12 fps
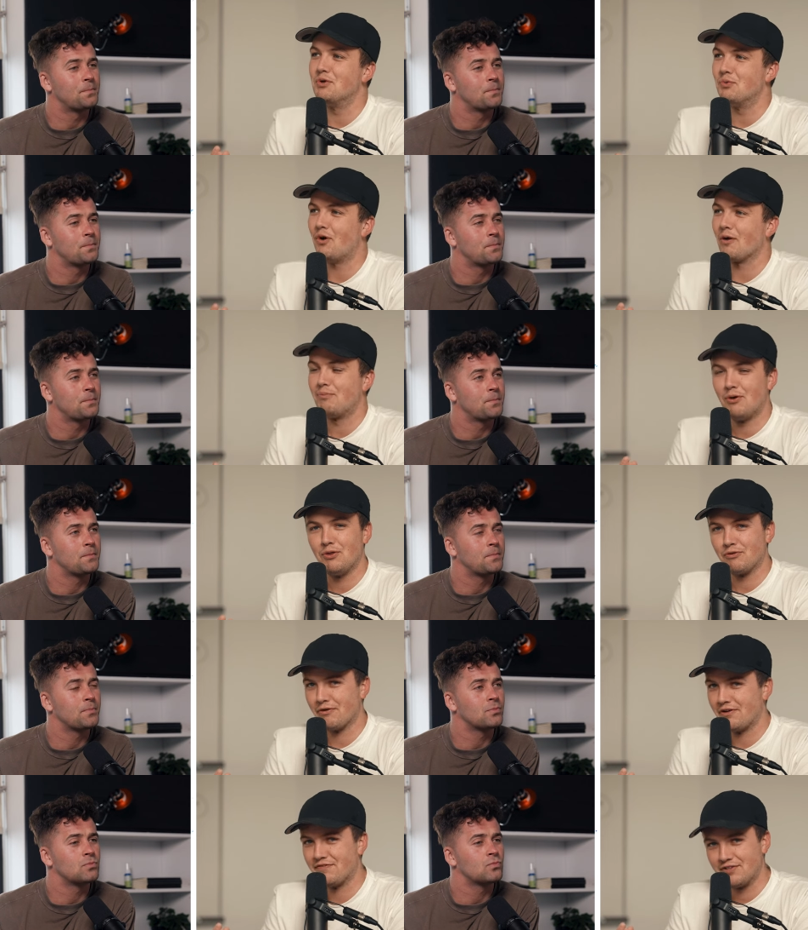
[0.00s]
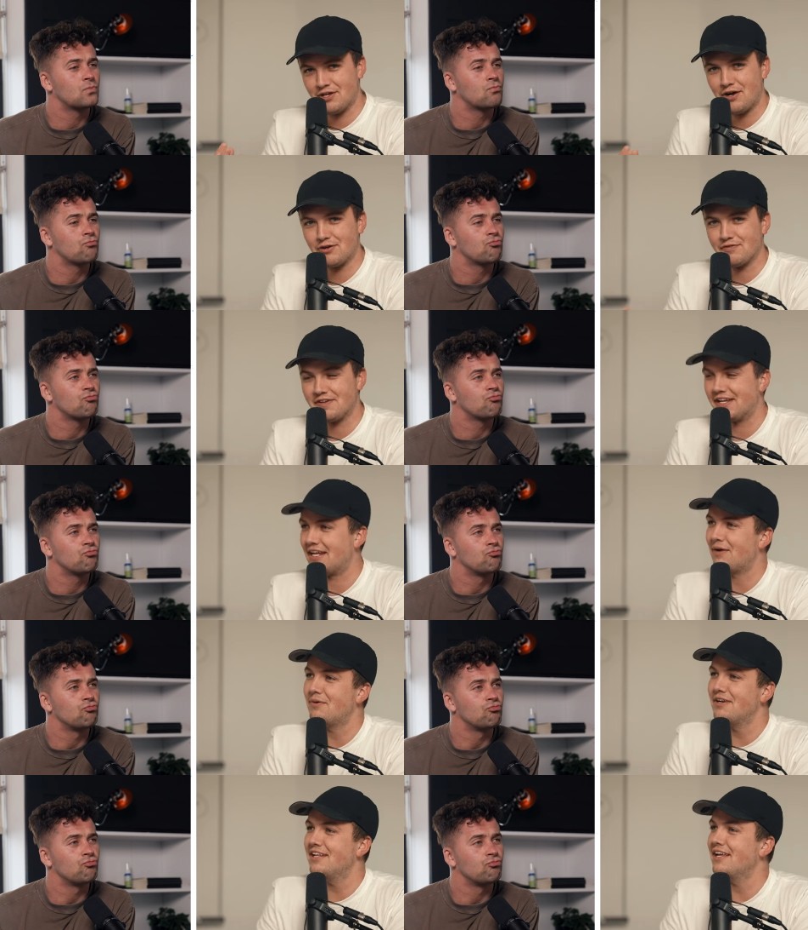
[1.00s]
Speaker 1: boudoir Polaroid photography. And I
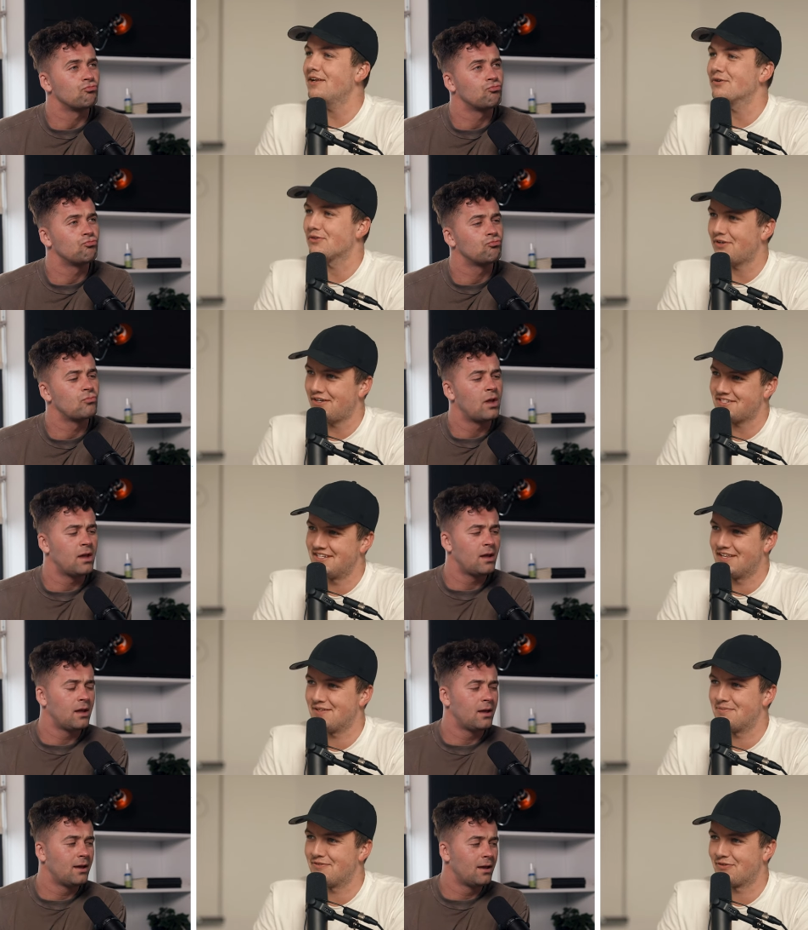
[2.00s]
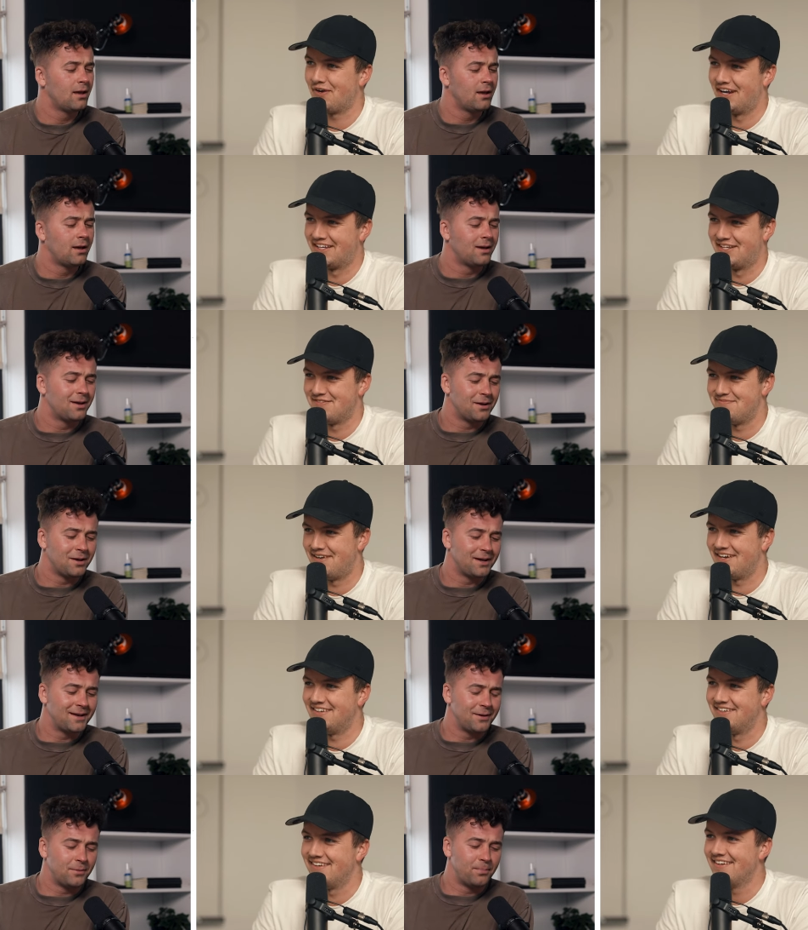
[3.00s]
wanted to get your thoughts, Nathan, before I give
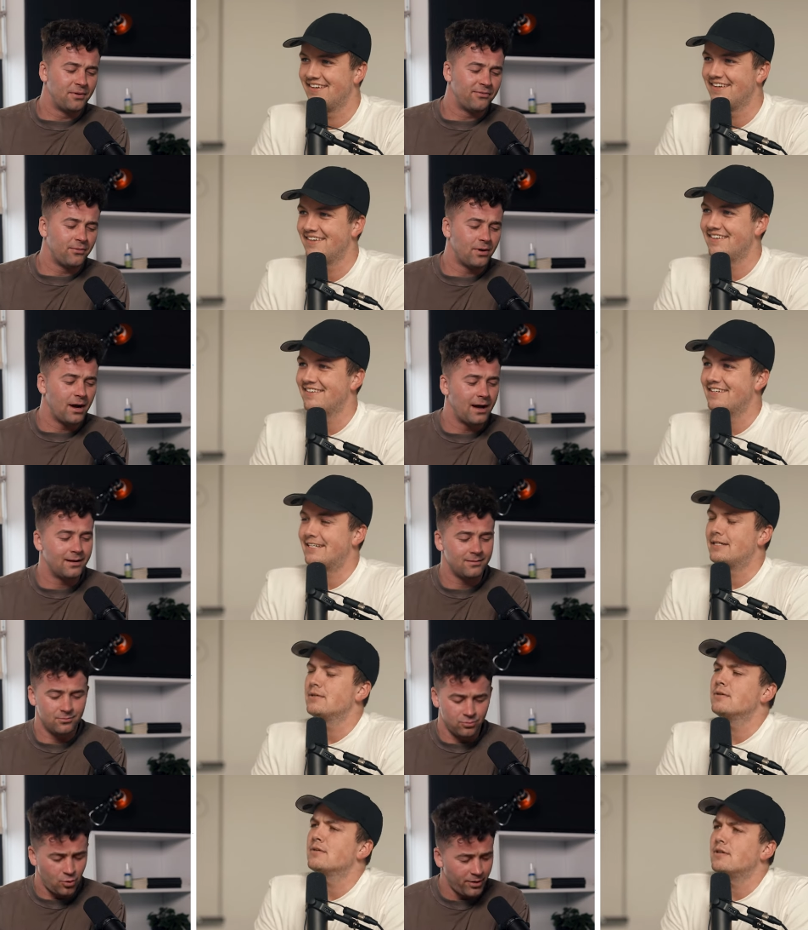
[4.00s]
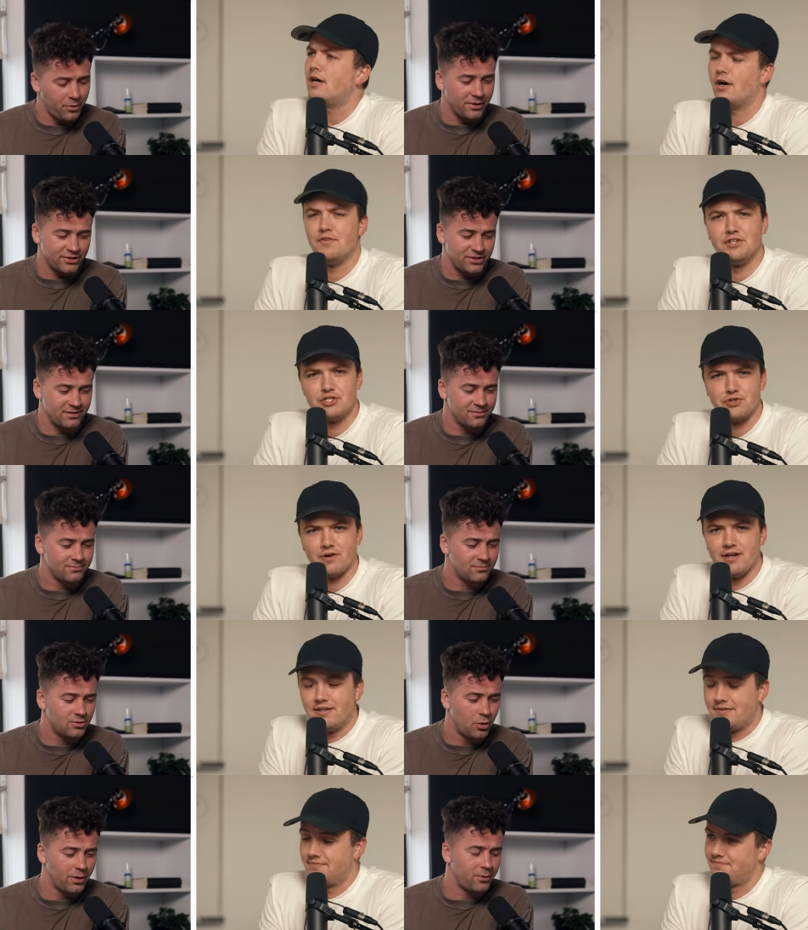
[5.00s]
mine. Bef- uh, quick question. On this
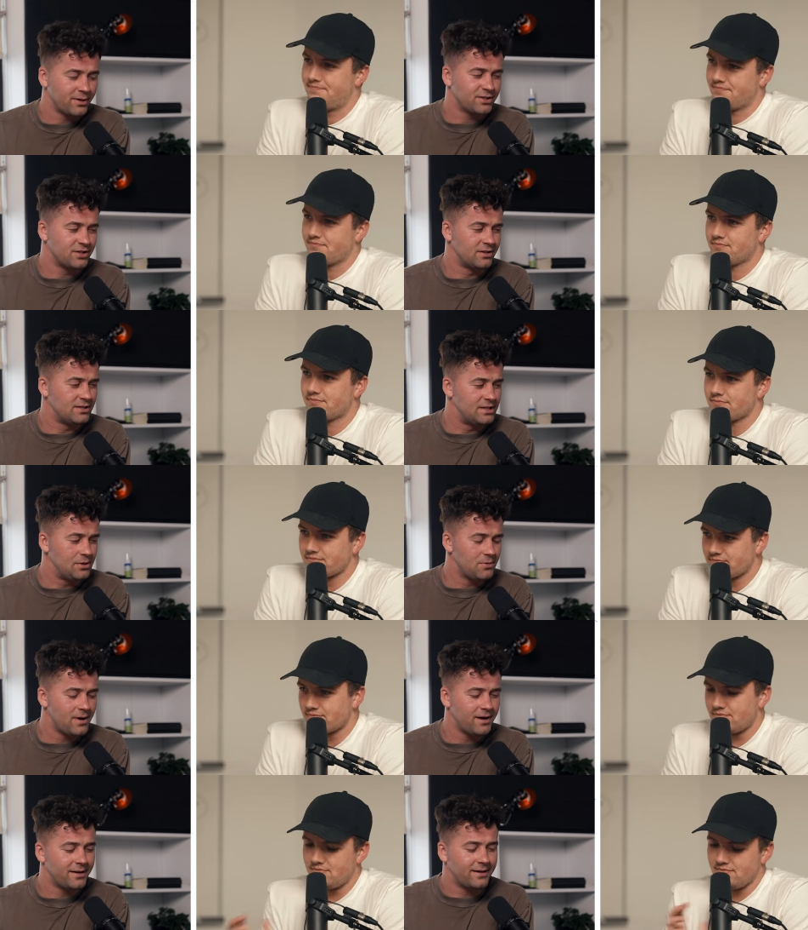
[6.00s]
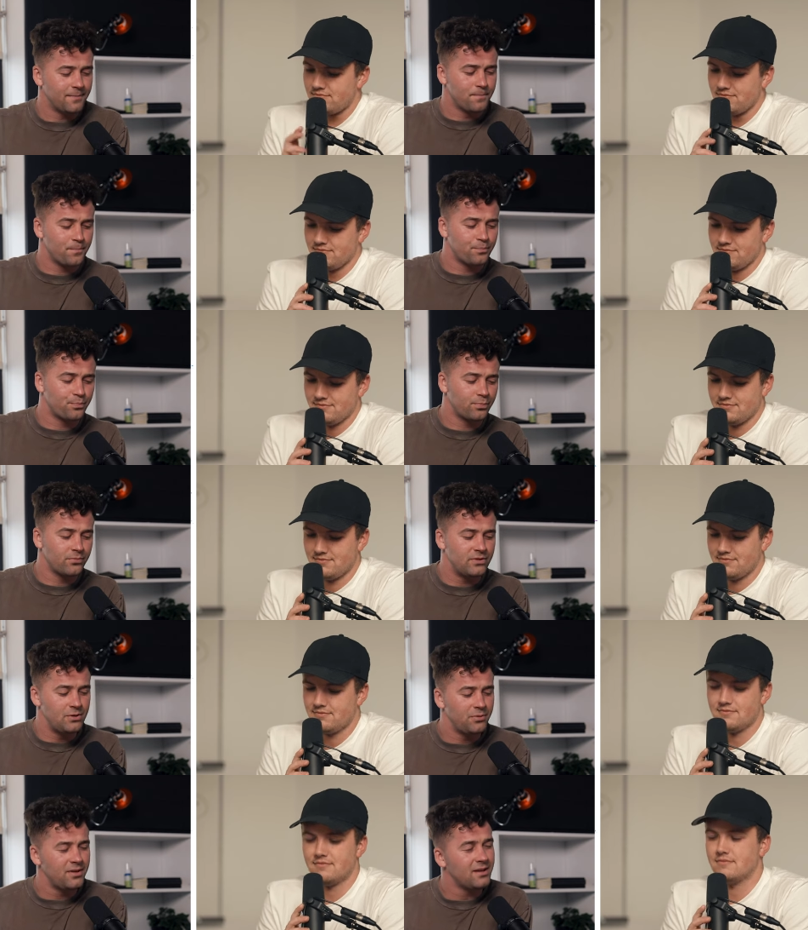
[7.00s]
trend.
Speaker 2: Quick question. Do you uh,
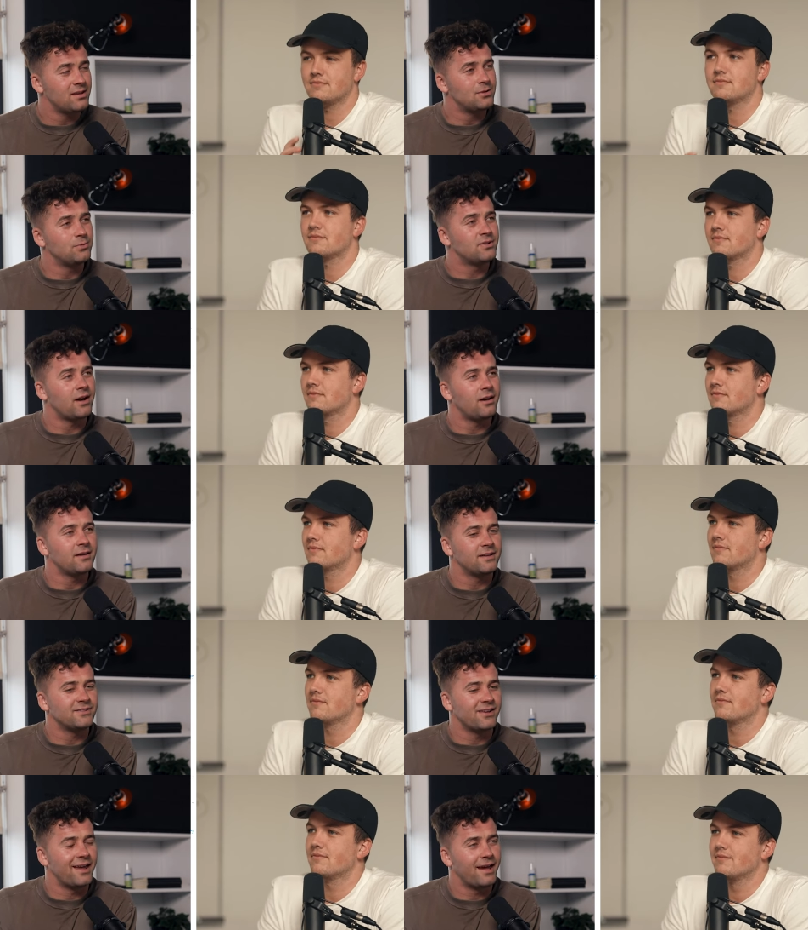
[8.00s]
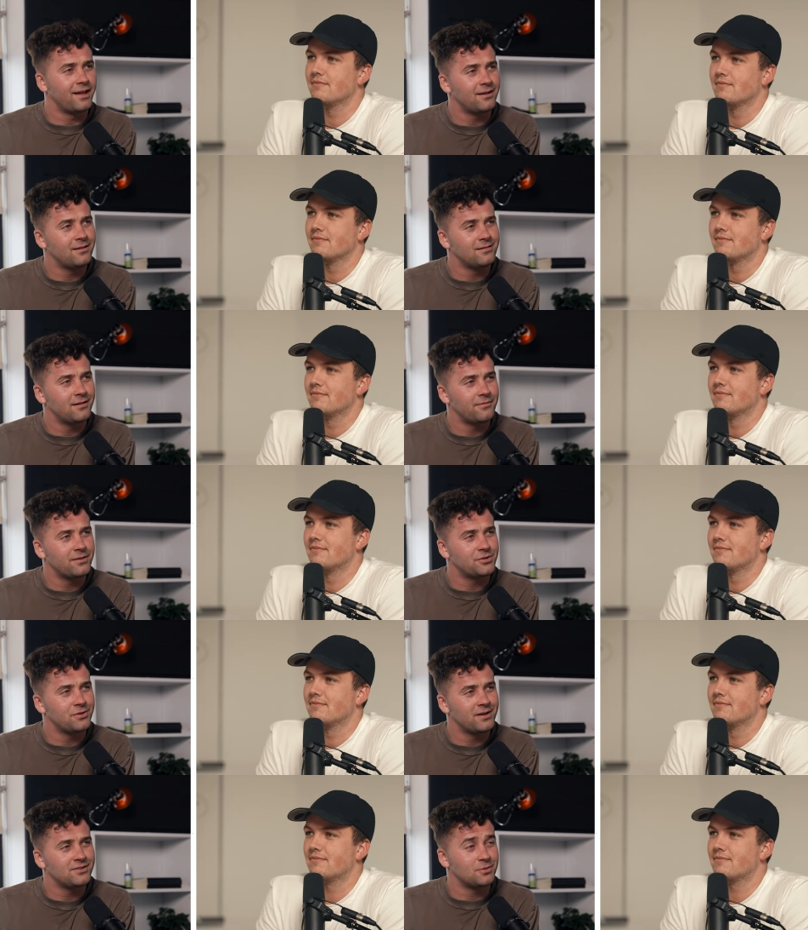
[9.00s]
do you think Utah is ahead of the
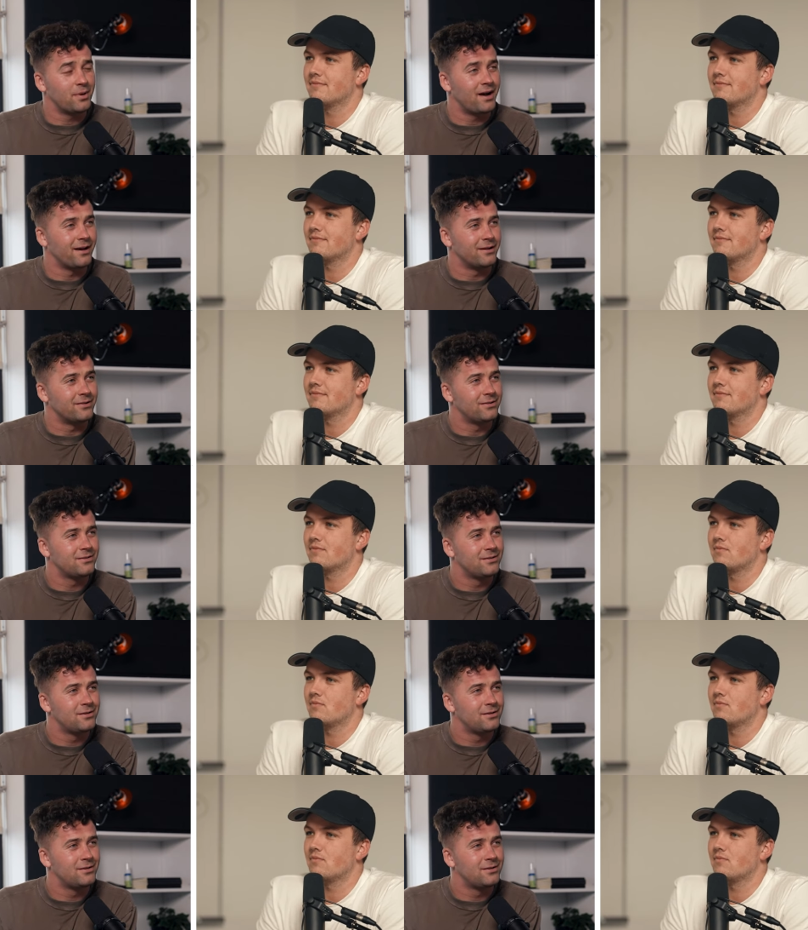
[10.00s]
trends or behind?